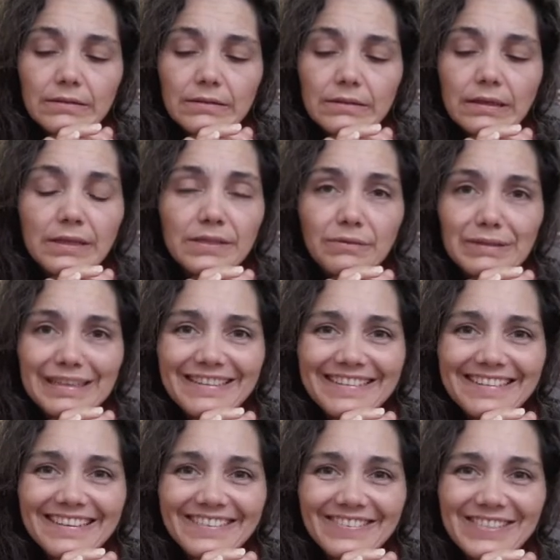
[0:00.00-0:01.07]
I got to
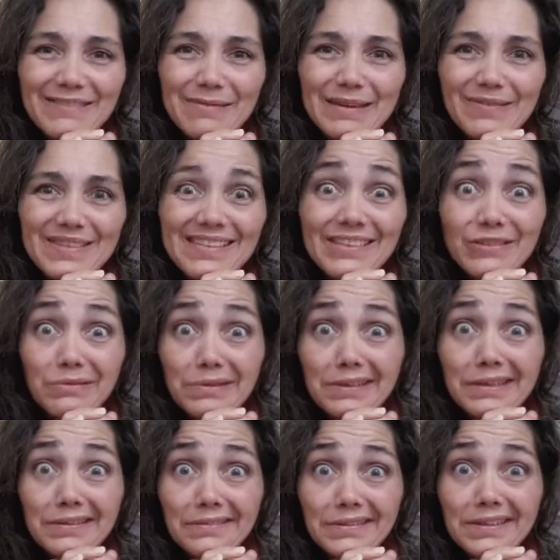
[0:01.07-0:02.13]
reconnect with somebody I haven't seen in
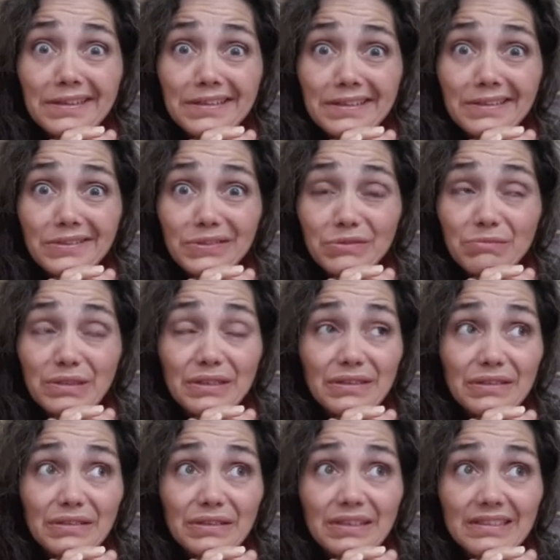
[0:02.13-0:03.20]
23 years. Oh my
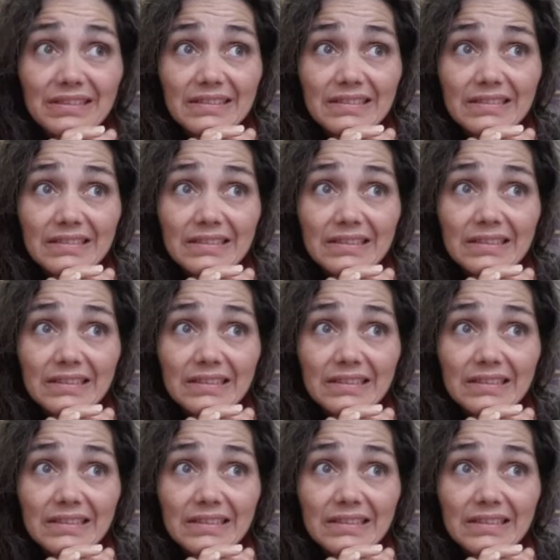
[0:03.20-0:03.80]
goodness.